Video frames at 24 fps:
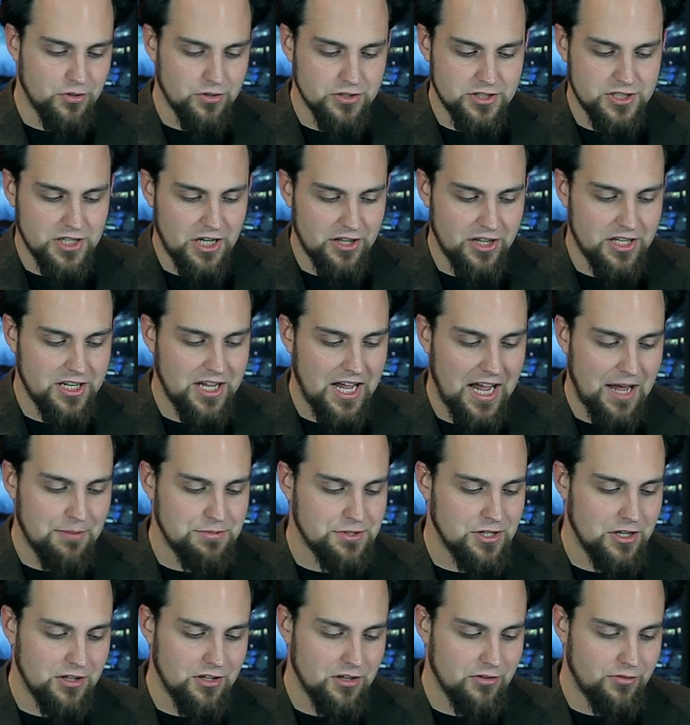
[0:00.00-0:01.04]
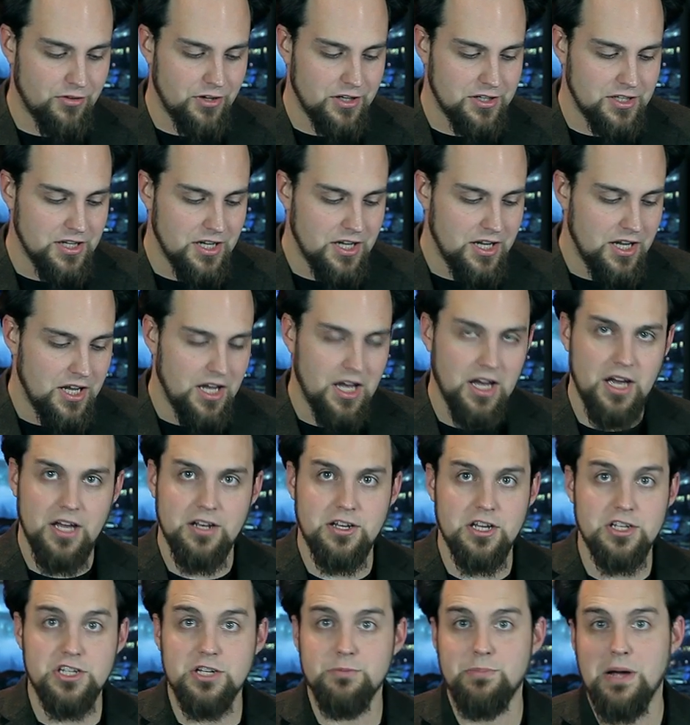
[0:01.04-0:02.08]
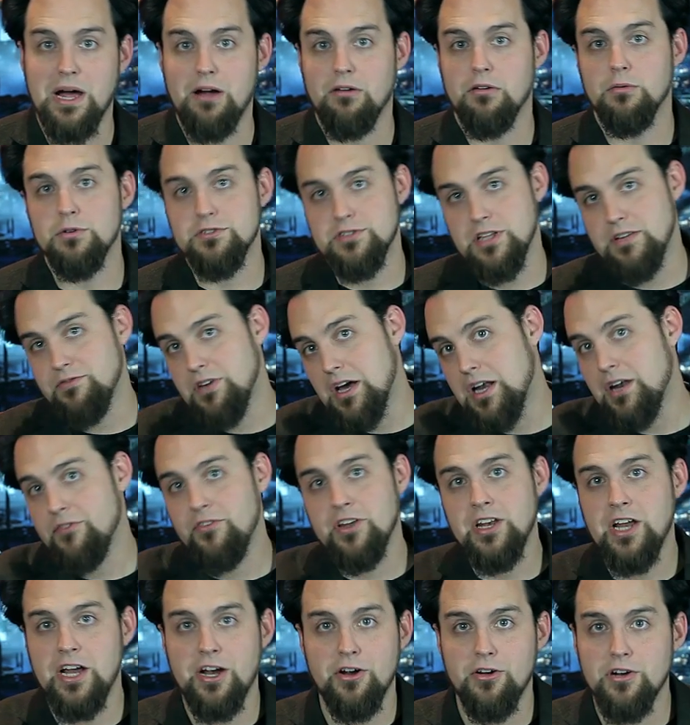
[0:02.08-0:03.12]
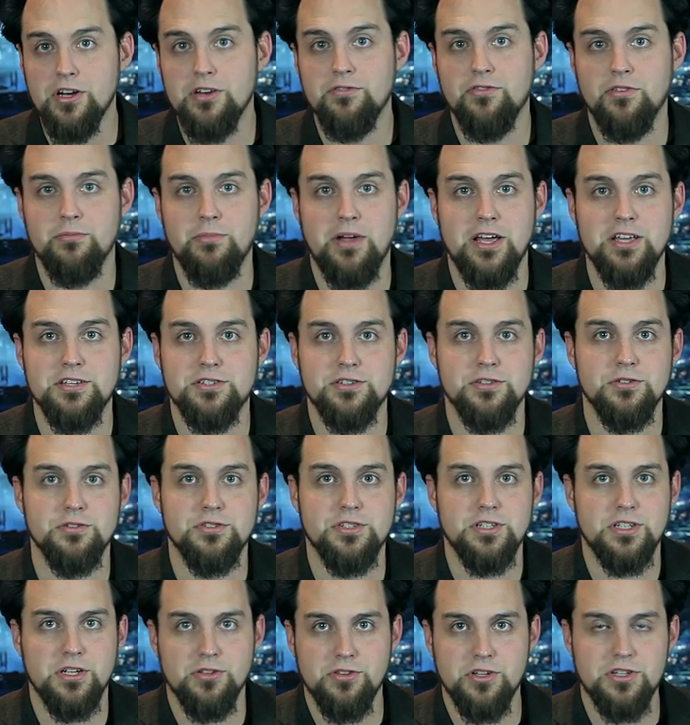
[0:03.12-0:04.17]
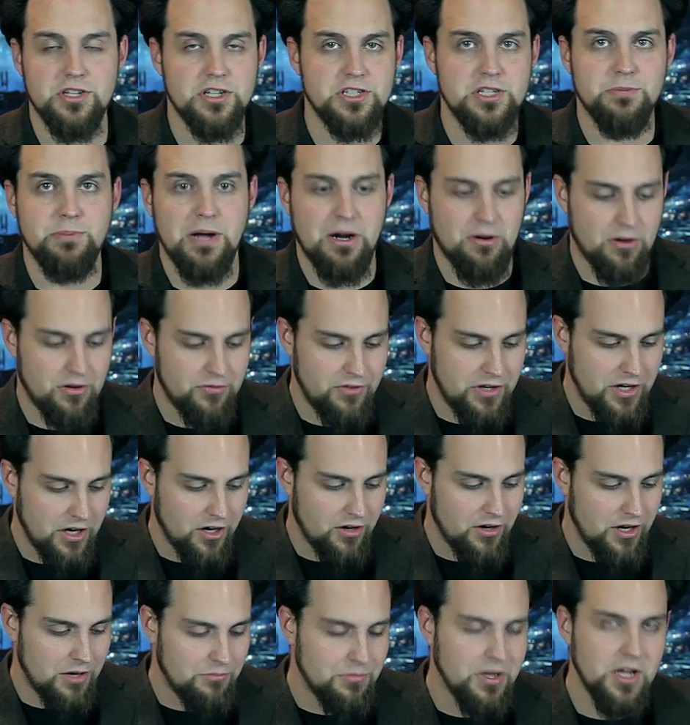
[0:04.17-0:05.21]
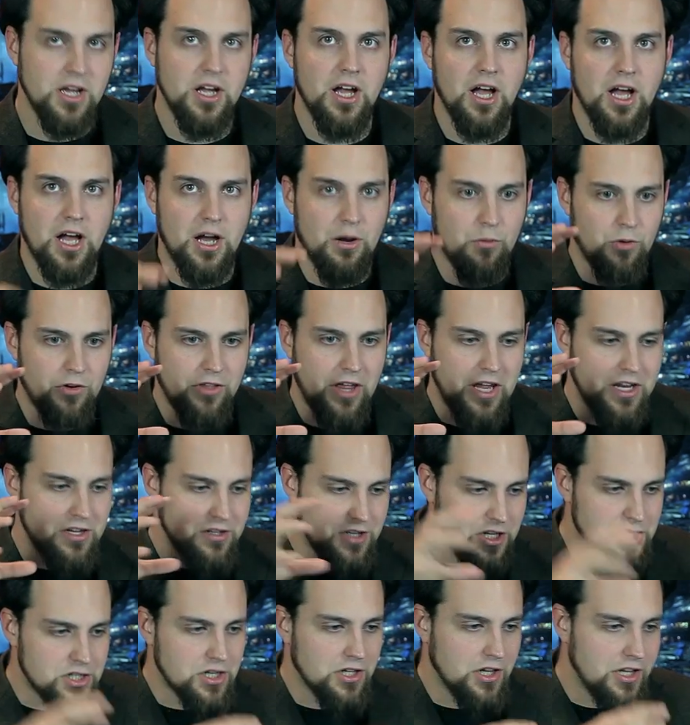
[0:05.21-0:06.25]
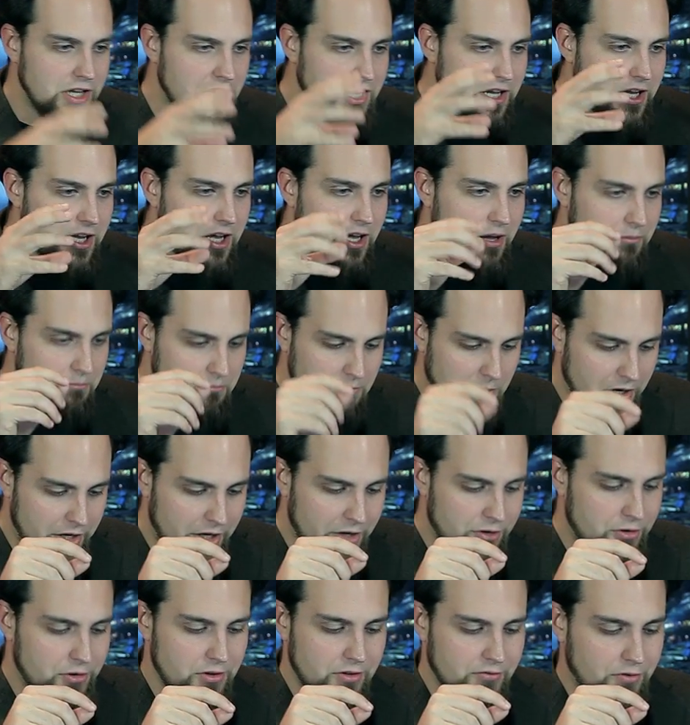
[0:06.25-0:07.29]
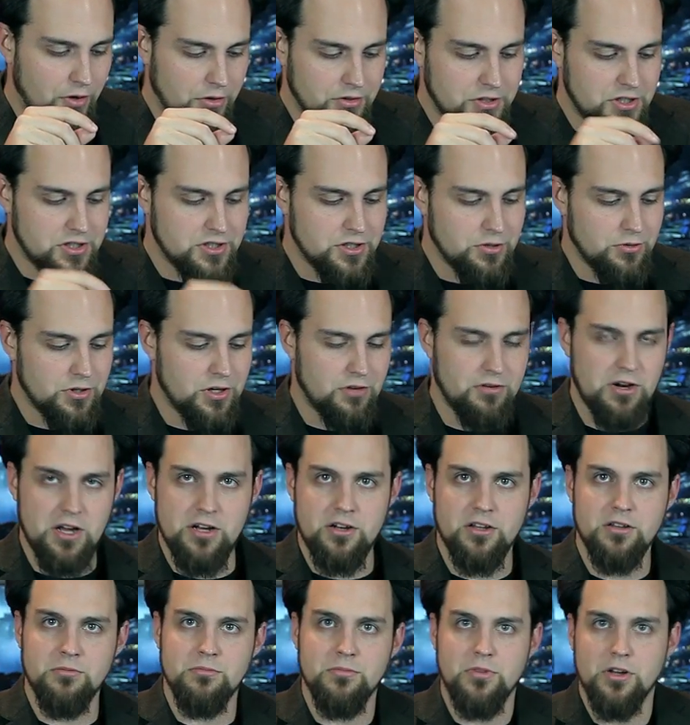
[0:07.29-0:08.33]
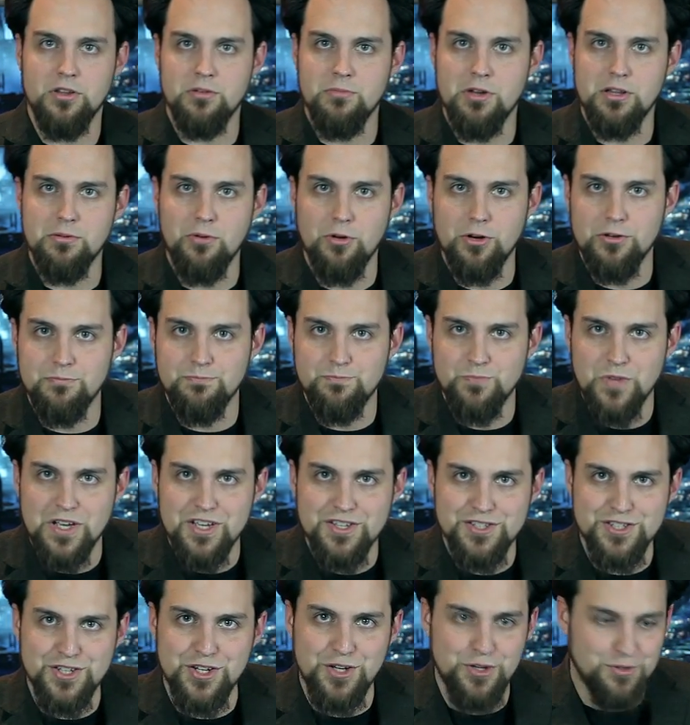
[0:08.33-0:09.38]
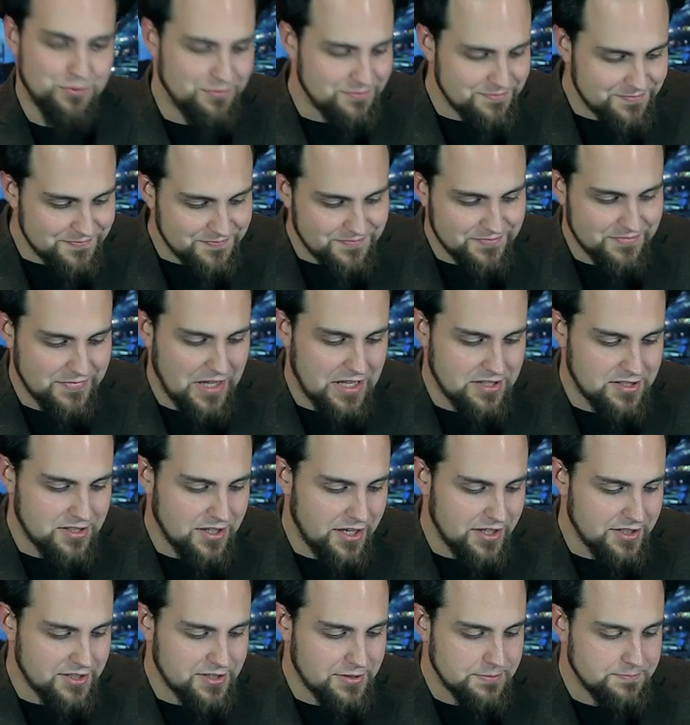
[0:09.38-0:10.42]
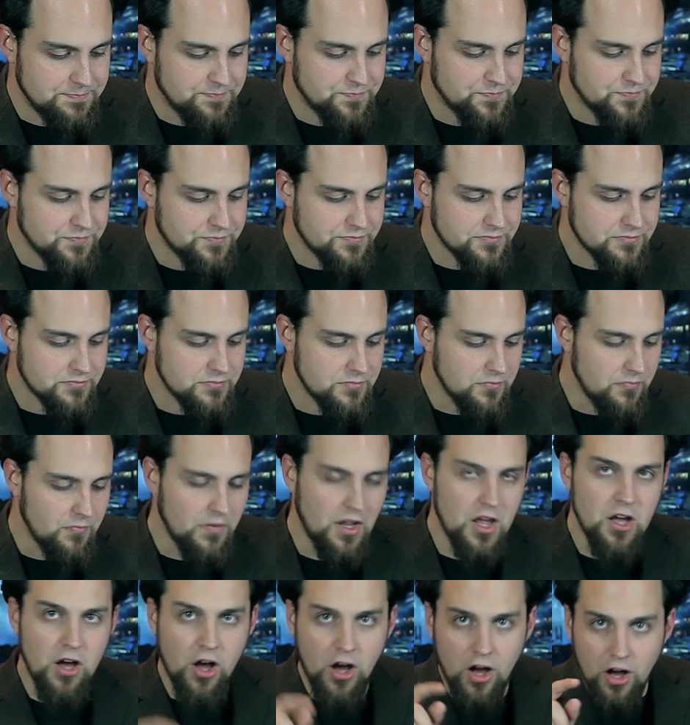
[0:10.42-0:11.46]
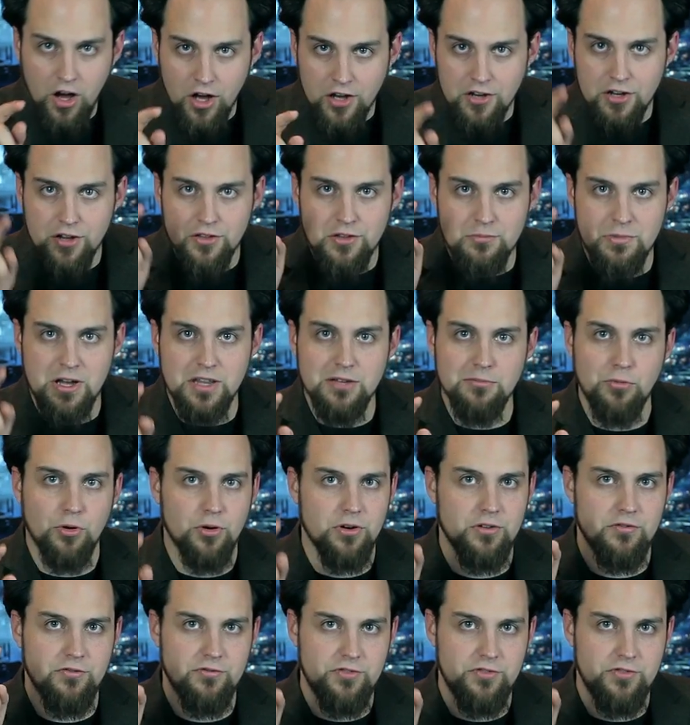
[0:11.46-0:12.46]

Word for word: gold solid caps all over it. DigiPower, which they've kind of inherited from ASUS, you know, the DigiPower VRM, where they digitally monitor the voltage going around on the motherboard. So that's nice. On the motherboard,